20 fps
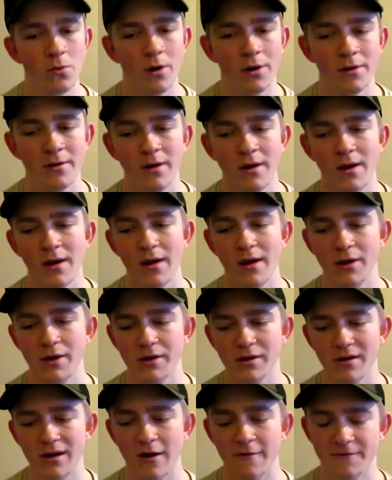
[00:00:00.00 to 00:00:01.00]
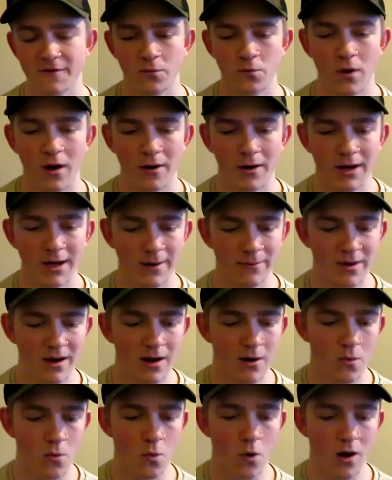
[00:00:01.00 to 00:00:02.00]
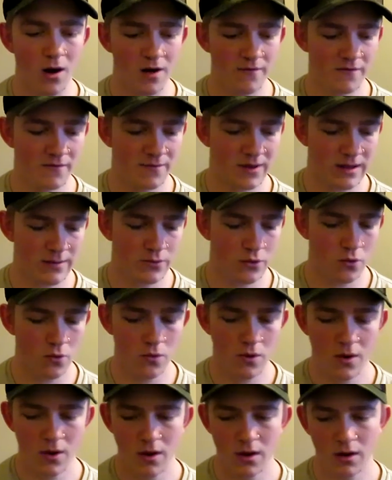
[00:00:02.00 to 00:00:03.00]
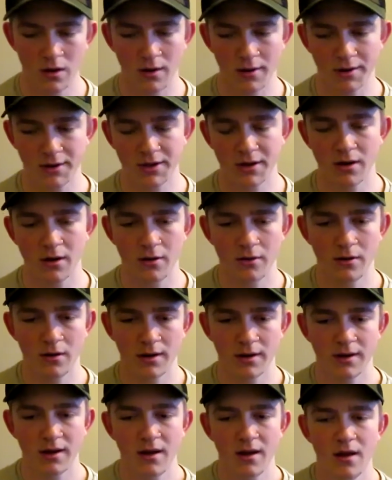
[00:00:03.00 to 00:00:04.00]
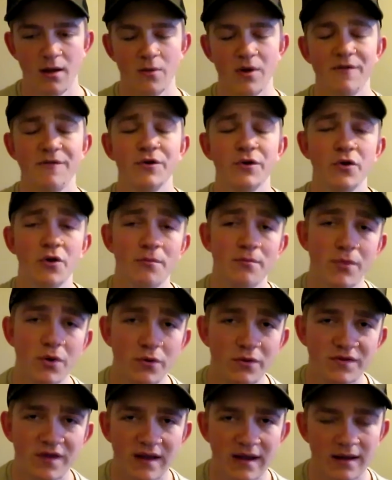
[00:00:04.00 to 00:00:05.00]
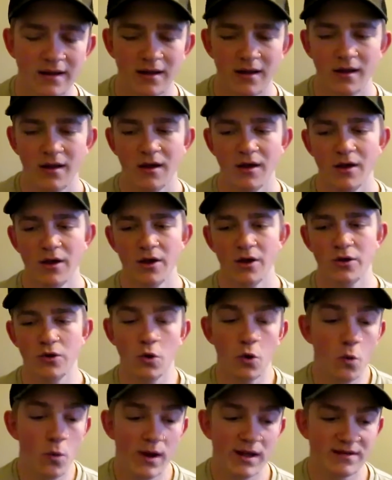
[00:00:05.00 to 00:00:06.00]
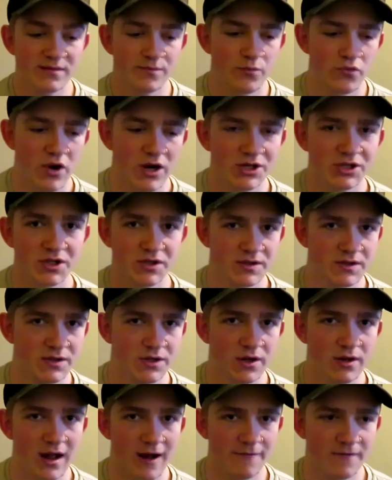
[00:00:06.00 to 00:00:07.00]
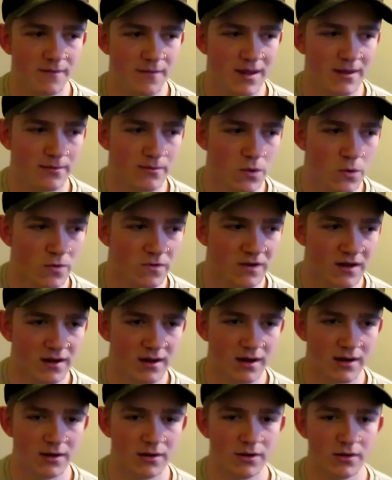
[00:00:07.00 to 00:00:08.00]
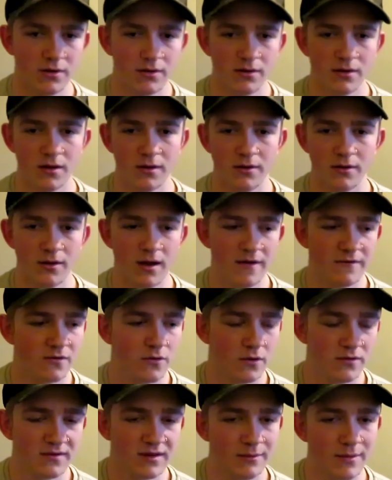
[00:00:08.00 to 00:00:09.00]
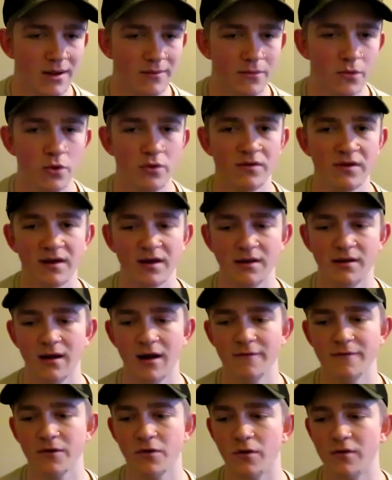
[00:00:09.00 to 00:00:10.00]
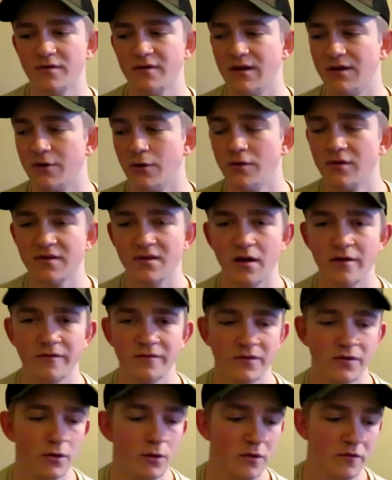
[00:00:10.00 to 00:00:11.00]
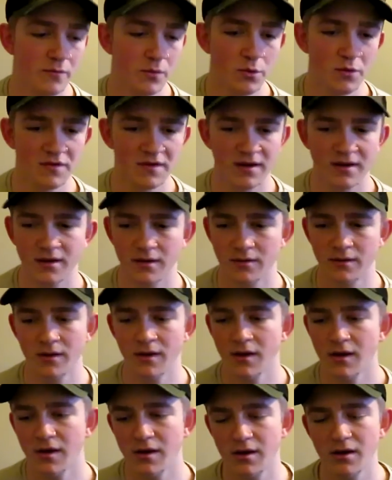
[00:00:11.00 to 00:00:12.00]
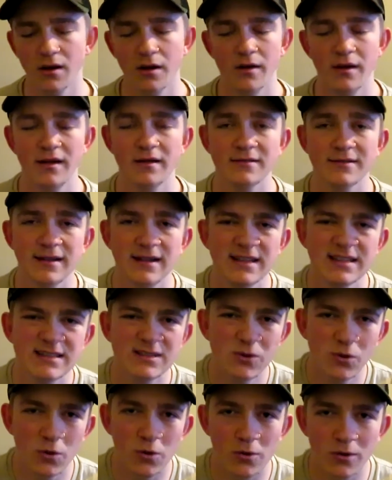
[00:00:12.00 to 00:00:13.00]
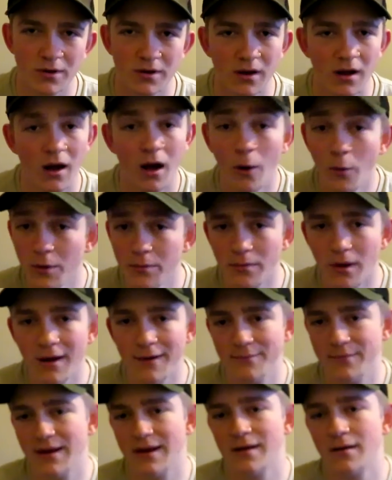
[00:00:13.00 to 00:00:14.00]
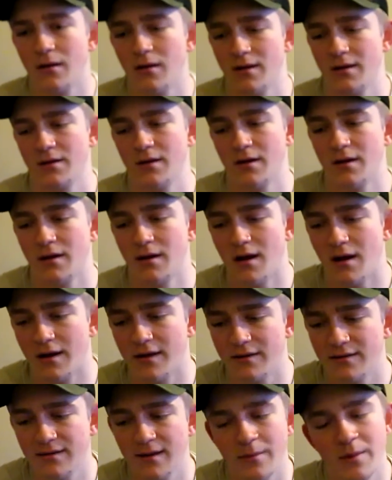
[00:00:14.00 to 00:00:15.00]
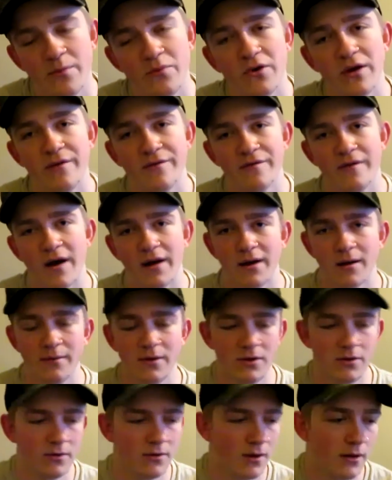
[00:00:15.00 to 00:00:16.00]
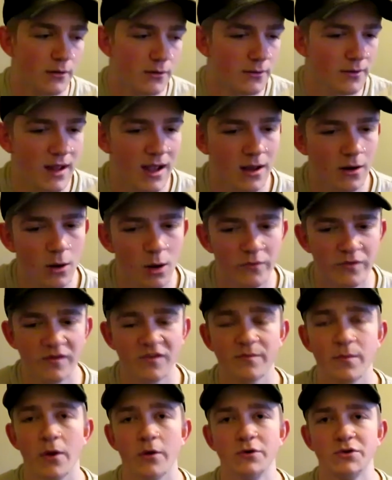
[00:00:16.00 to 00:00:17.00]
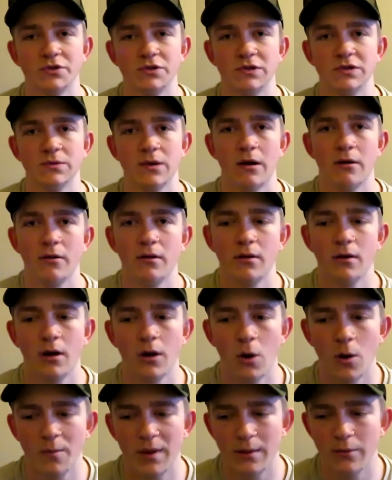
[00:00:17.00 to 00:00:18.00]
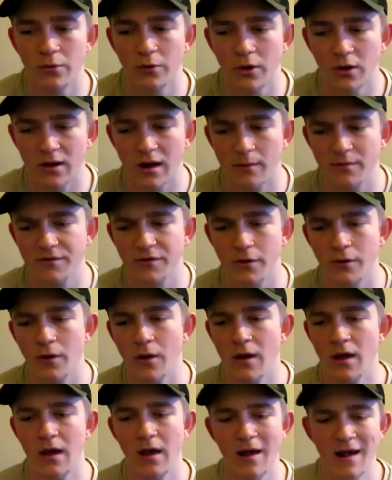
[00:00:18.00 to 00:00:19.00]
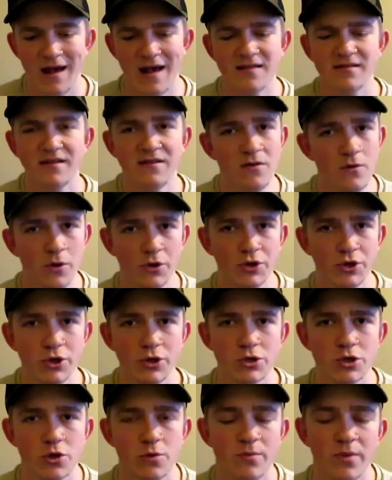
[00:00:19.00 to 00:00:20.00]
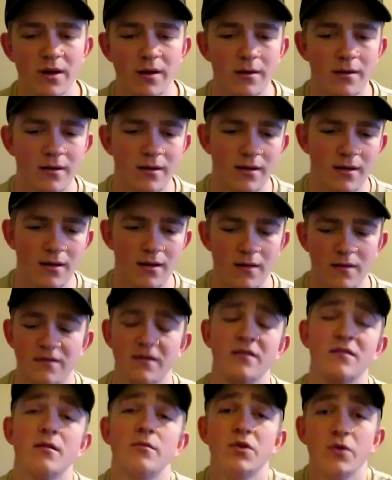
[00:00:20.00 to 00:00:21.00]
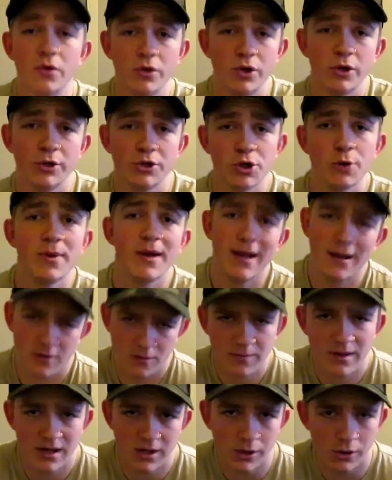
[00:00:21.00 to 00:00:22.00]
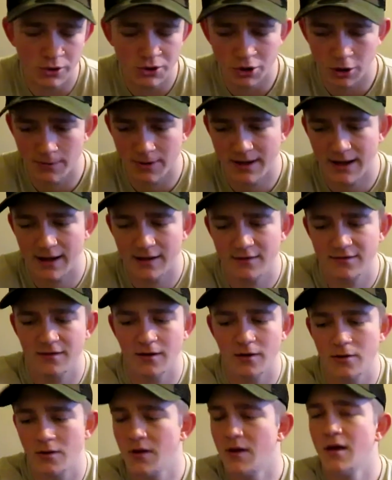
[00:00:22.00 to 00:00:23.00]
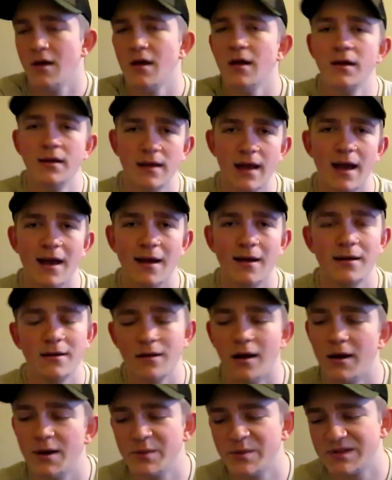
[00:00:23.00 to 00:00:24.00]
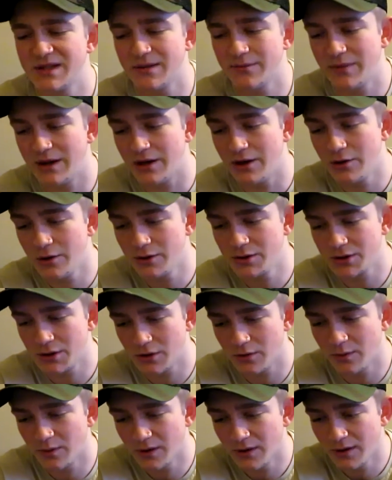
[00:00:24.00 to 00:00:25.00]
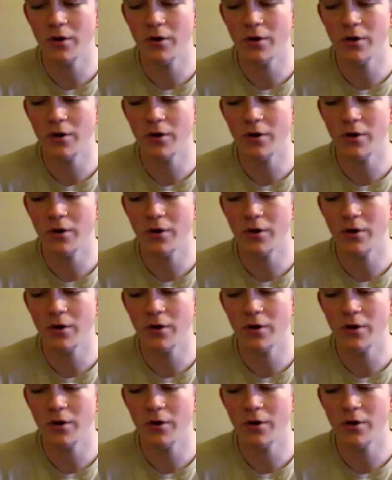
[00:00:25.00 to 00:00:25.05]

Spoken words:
want. You don't have to worry about what other people, like, you know, like, if you're doing music, you're always pressured. You have to make music, and, you know, you have to constantly make music, and you have to constantly do stuff to do with music, and, you know, it's awkward. Like, I wouldn't mind being, like, an artist. It'd be pretty fun. I mean, you know, you get a lot of exposure as well, and a lot of people would look up to you, as they do on YouTube. But since I'm doing YouTube, it'd be YouTube, okay? So, yeah, it'd 100% be YouTube.